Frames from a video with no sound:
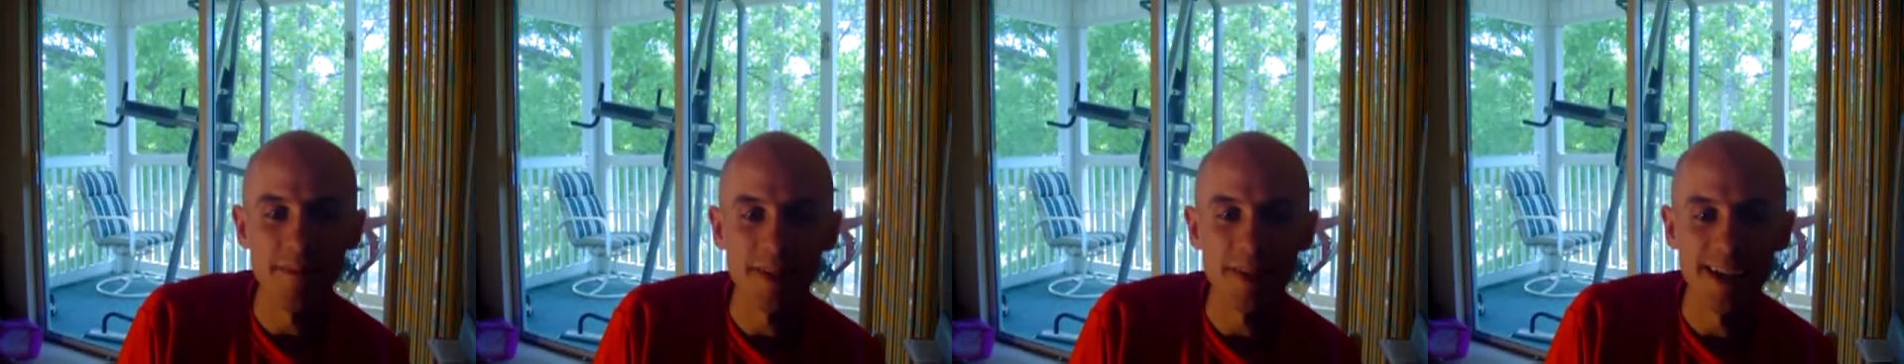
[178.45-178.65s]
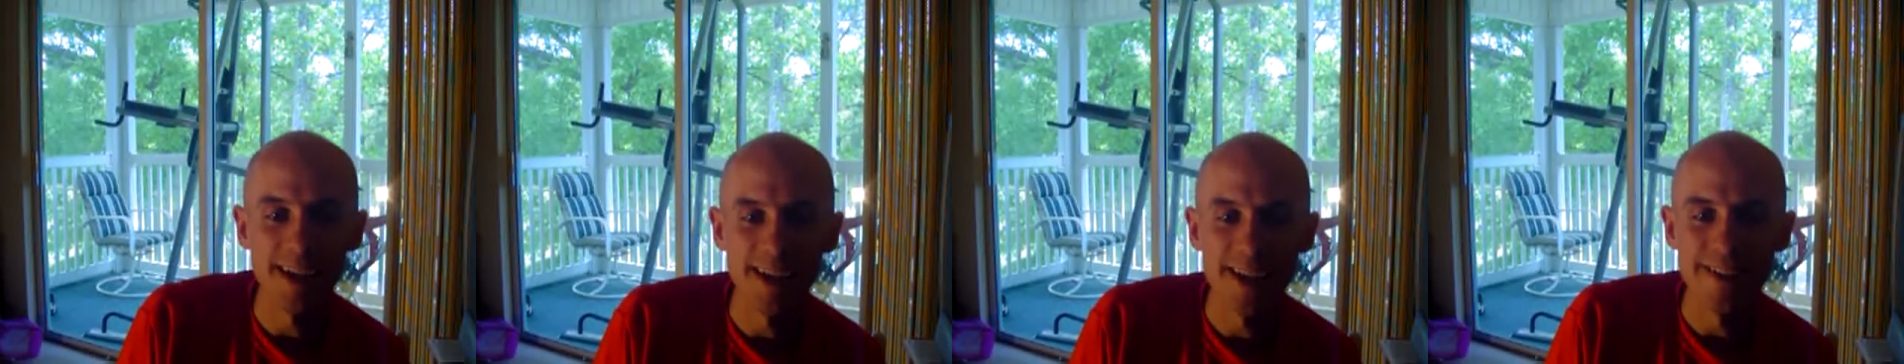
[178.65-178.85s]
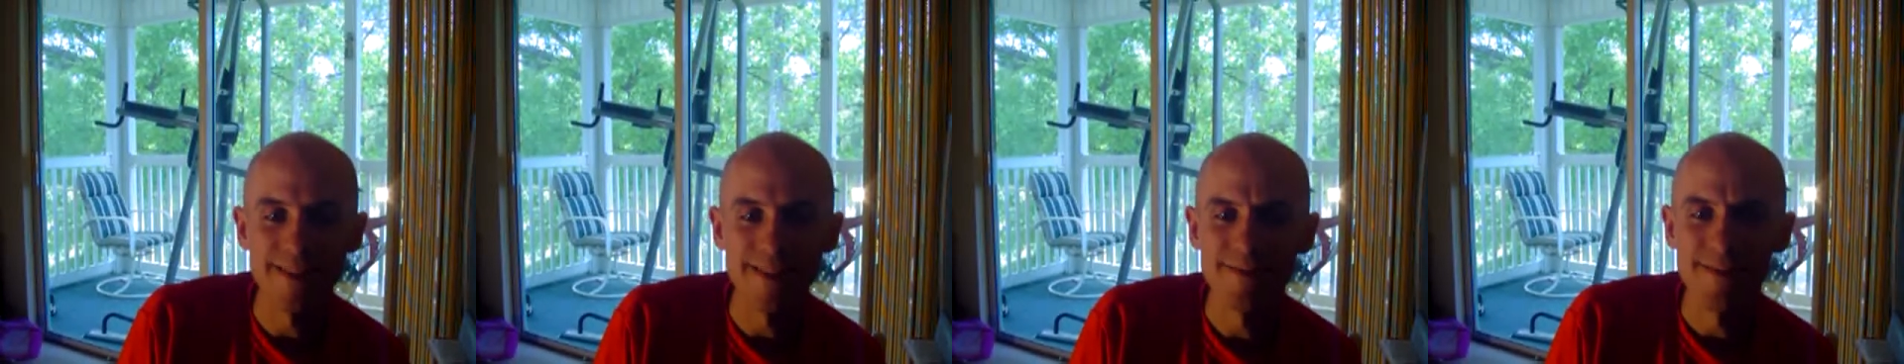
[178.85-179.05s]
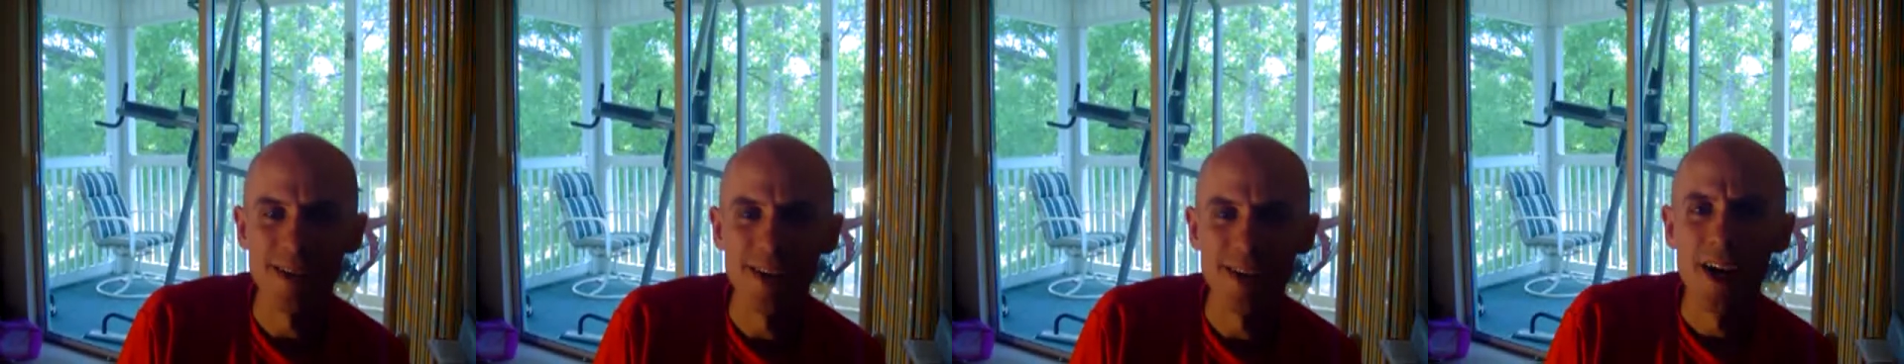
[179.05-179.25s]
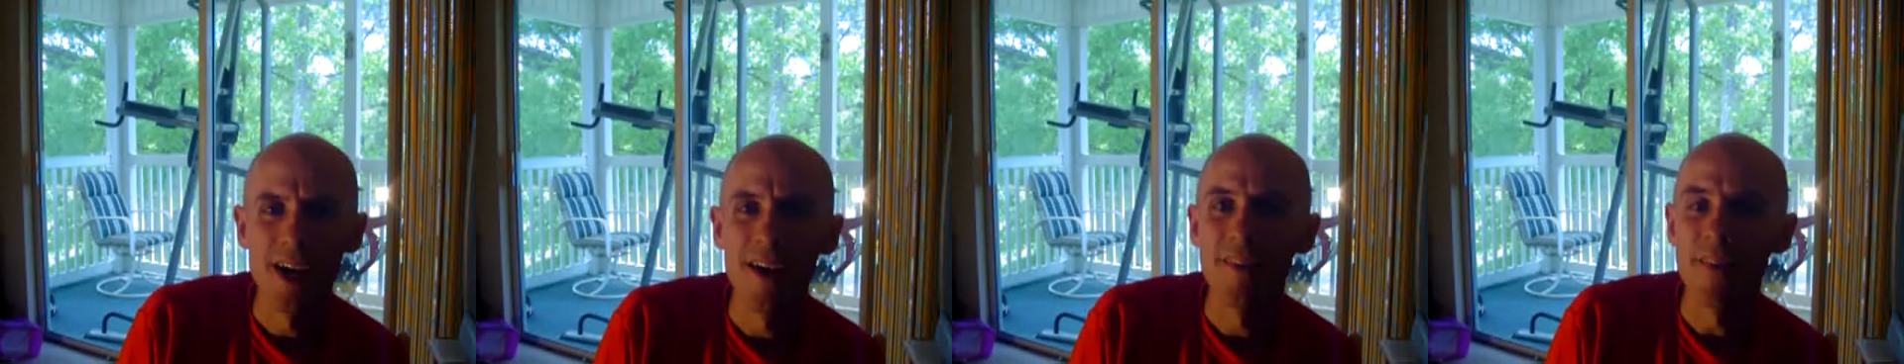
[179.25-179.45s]

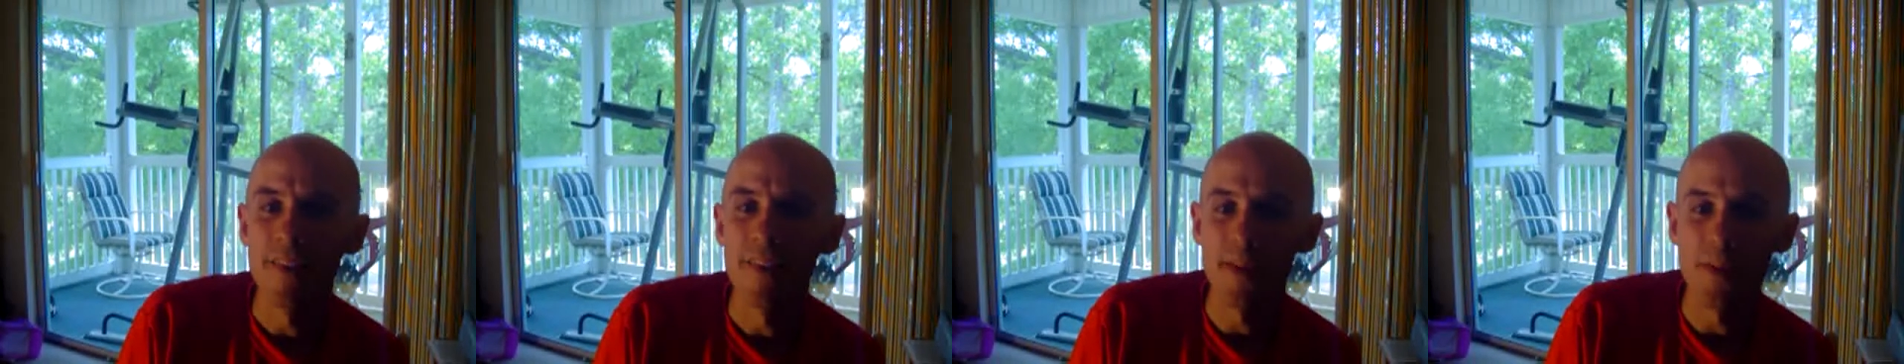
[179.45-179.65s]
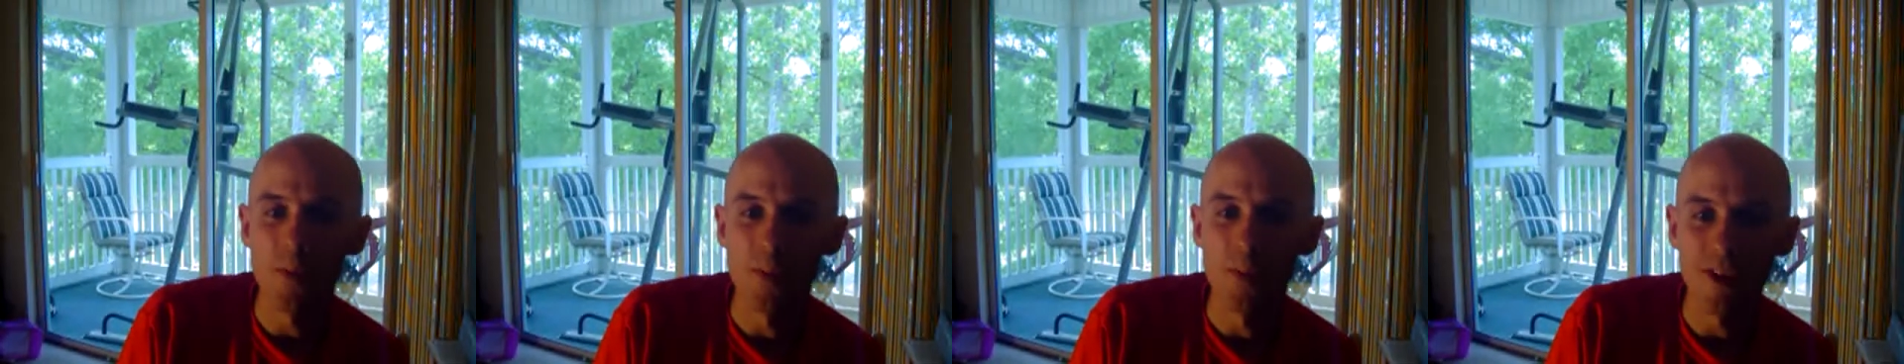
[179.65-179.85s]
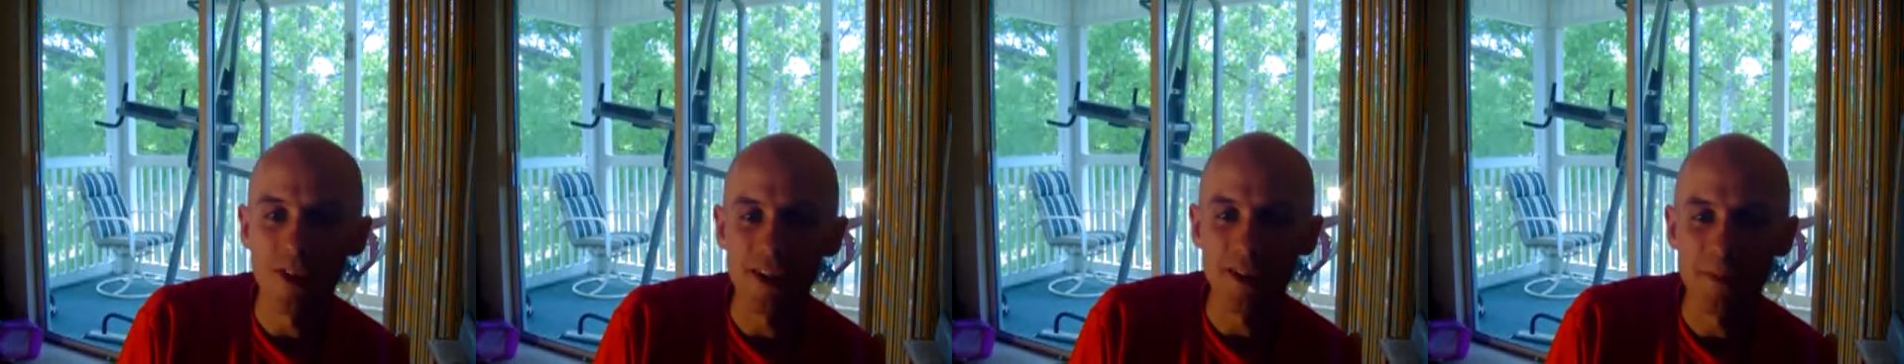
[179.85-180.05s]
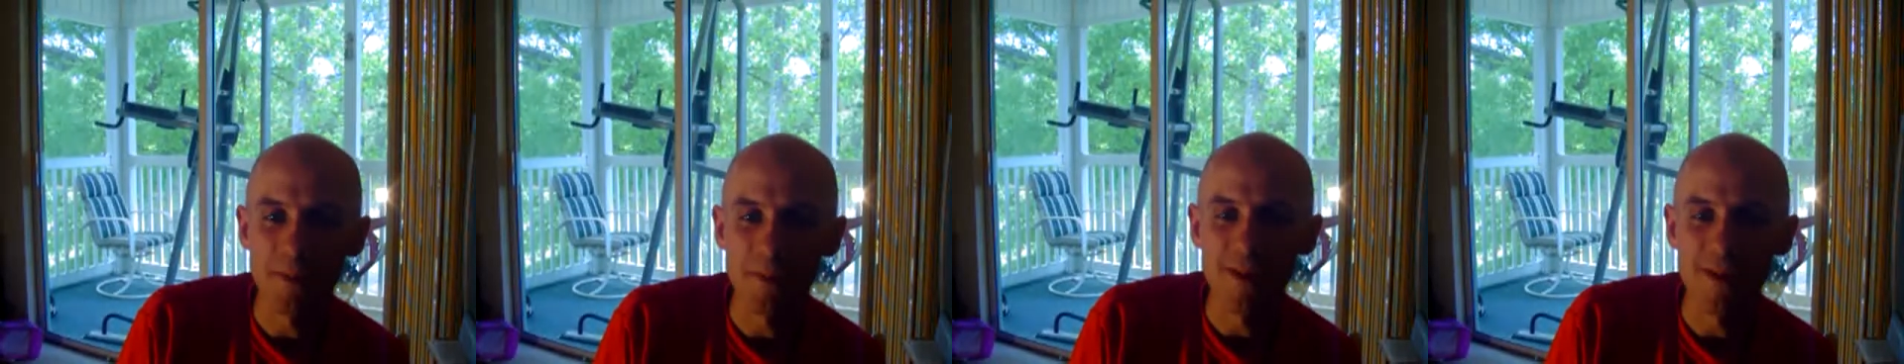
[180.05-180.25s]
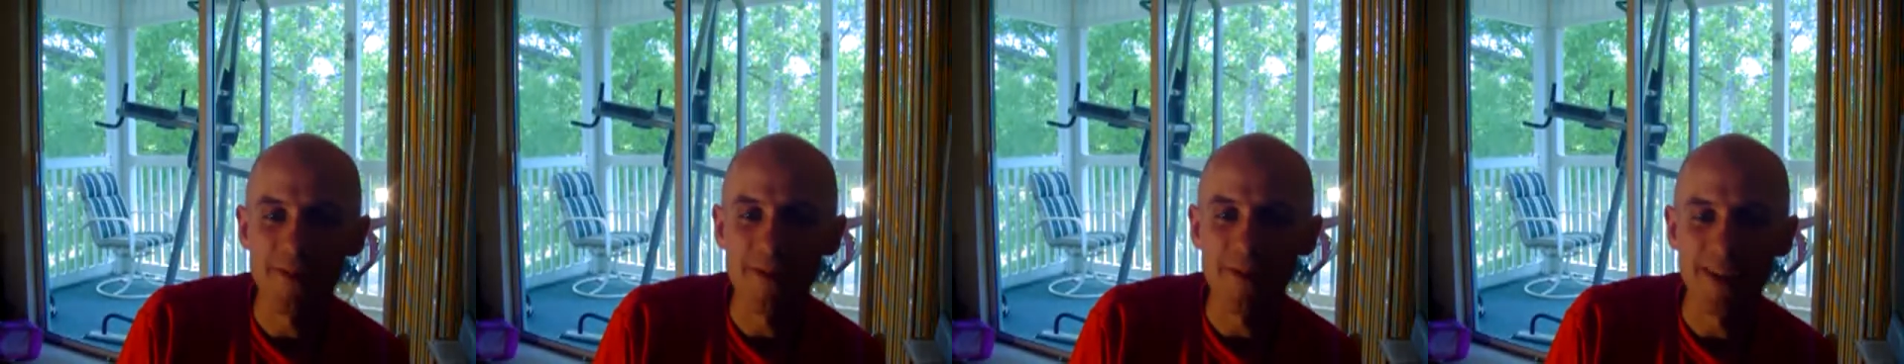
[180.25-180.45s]
very
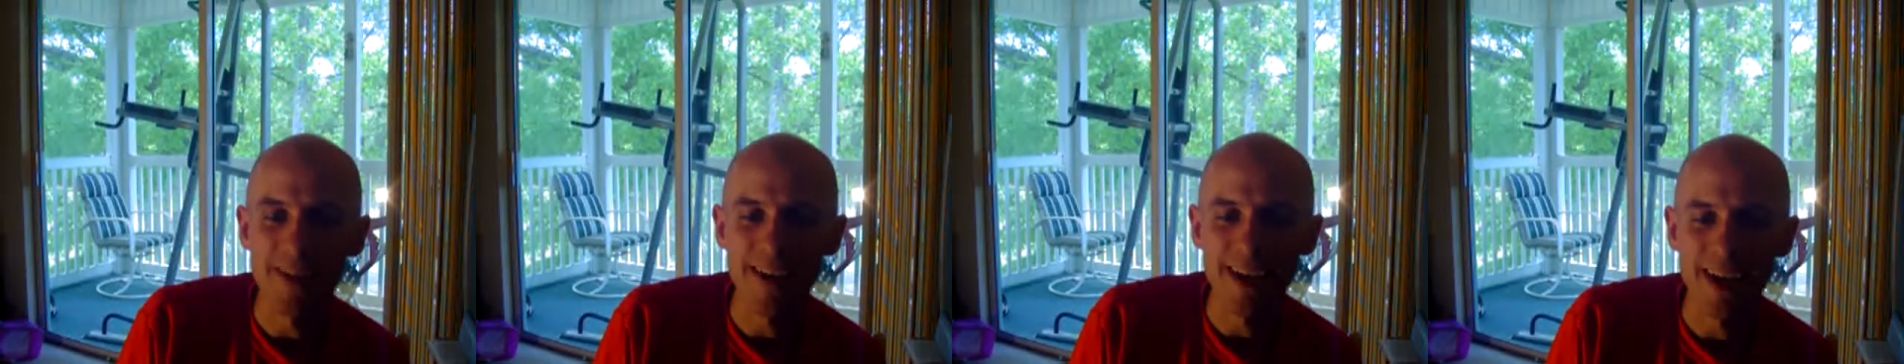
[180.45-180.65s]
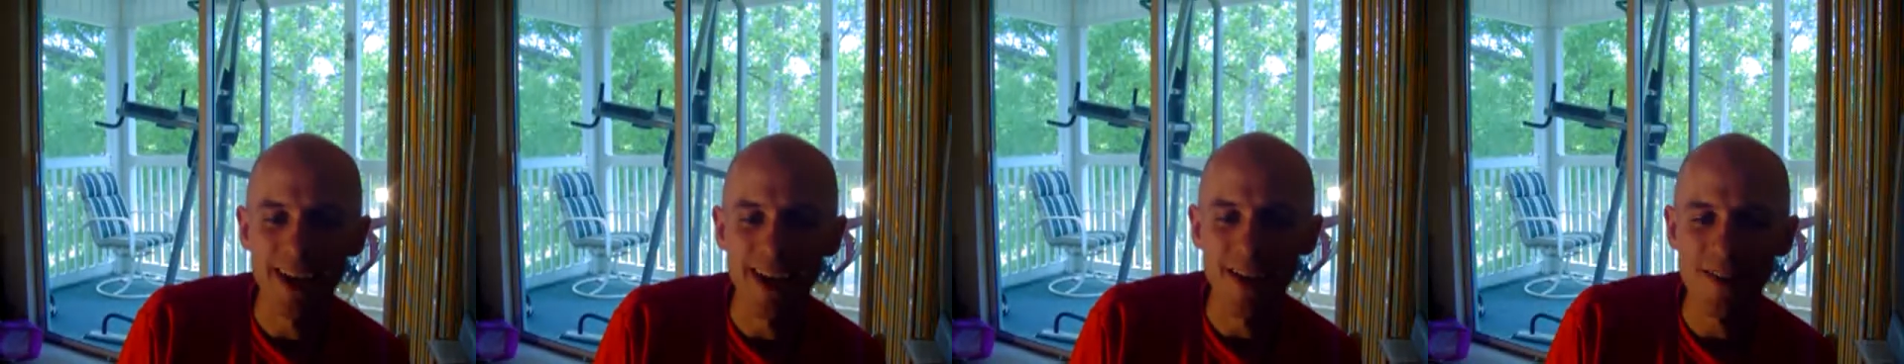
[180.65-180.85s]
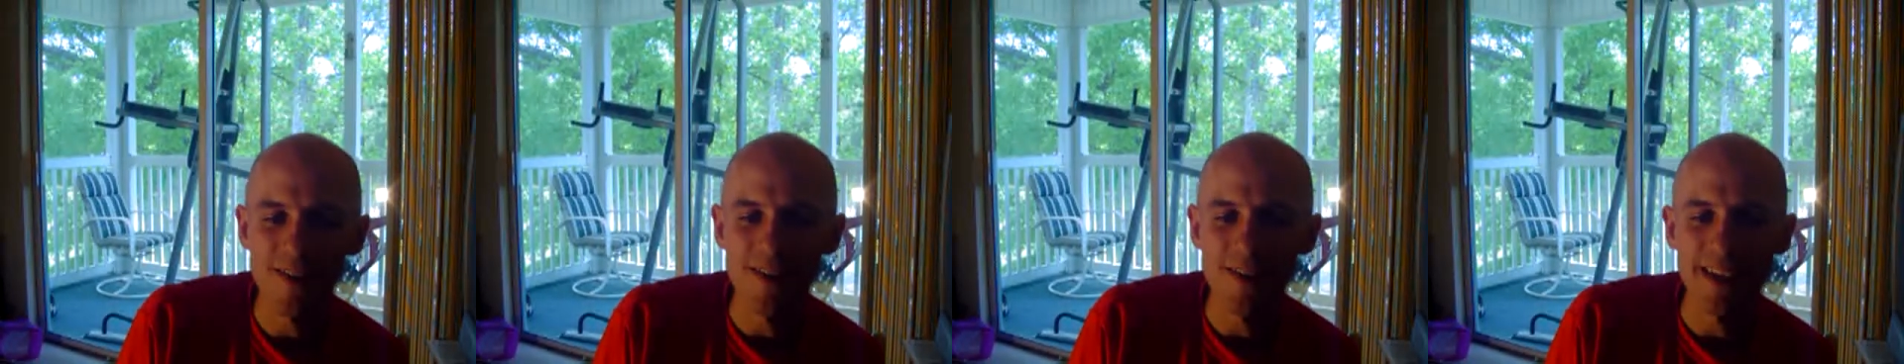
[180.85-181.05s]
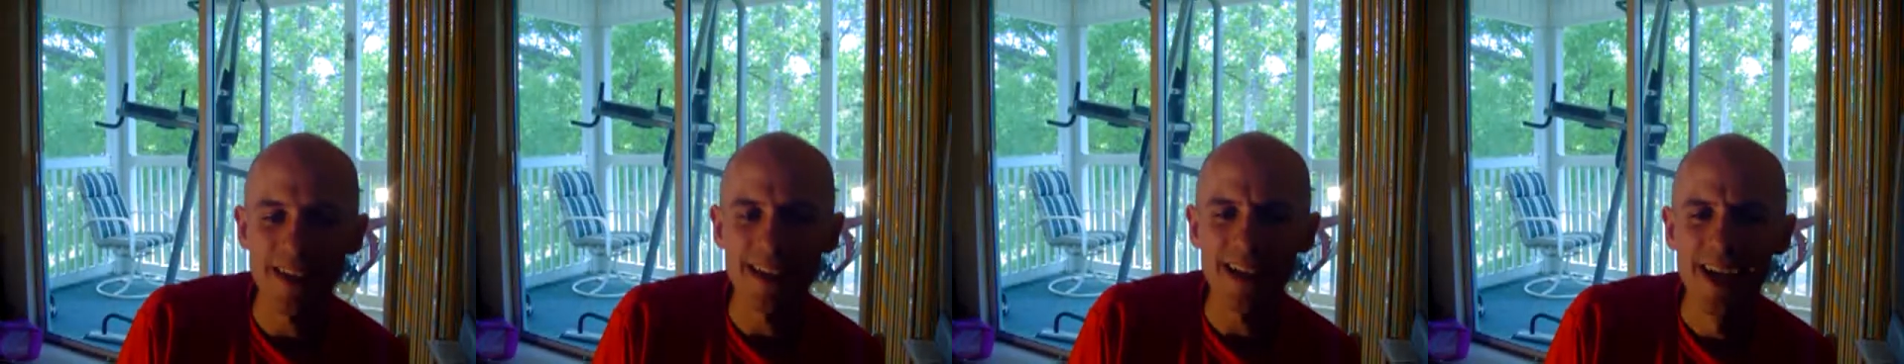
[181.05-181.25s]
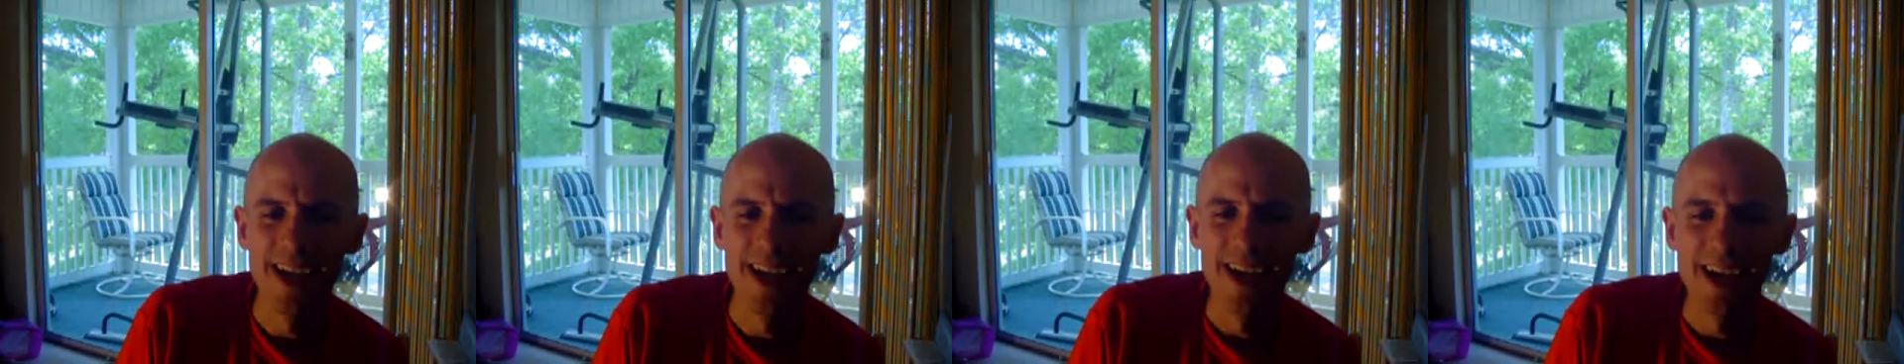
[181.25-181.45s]
workable and very healthy.